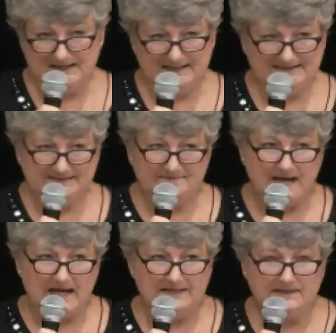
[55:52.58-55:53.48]
It's
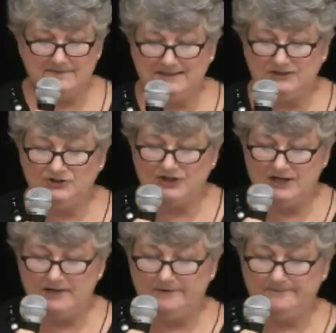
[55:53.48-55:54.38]
Valium in a
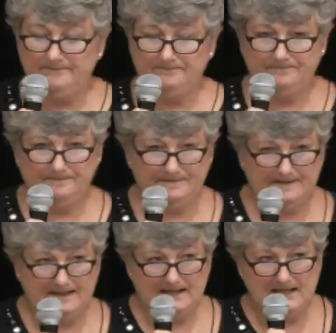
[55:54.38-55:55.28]
gel.
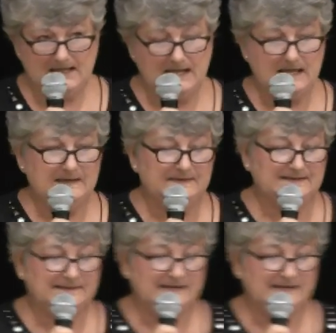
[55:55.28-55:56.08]
And this